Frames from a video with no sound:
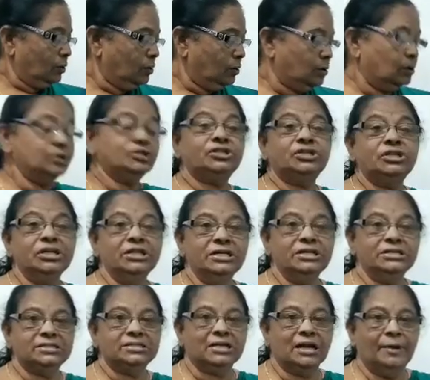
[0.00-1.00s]
question
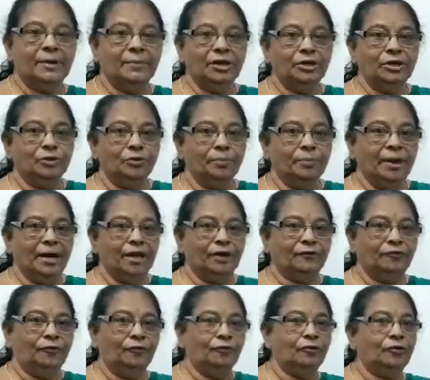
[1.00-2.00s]
is coming to
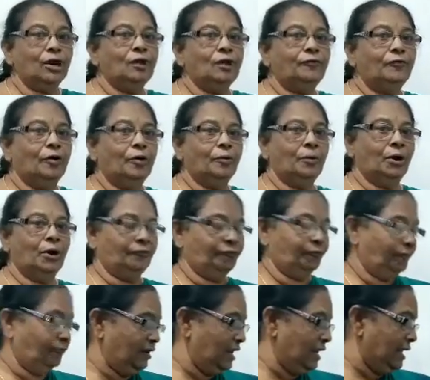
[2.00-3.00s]
make plural form
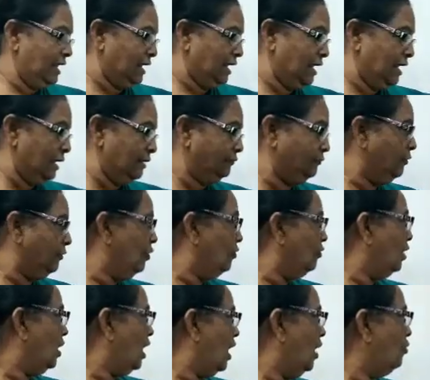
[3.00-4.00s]
of leaf,
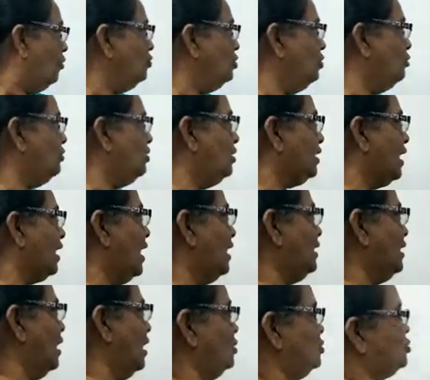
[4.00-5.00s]
how you will
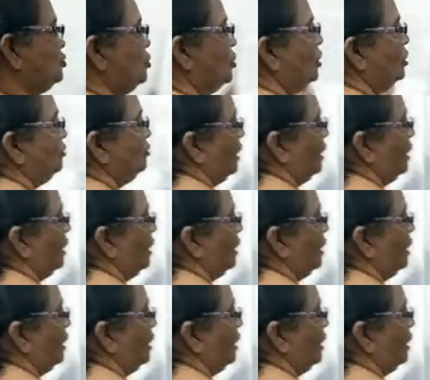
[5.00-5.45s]
write? I will show you